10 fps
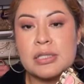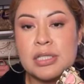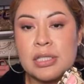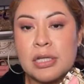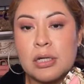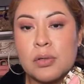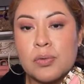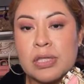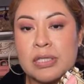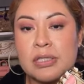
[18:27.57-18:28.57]
she didn't
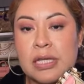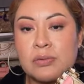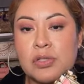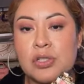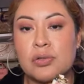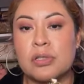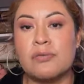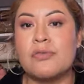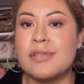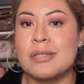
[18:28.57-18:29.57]
include this that's why she sold it
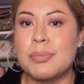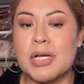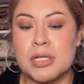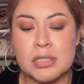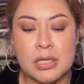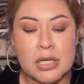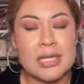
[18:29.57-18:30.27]
for 50 bucks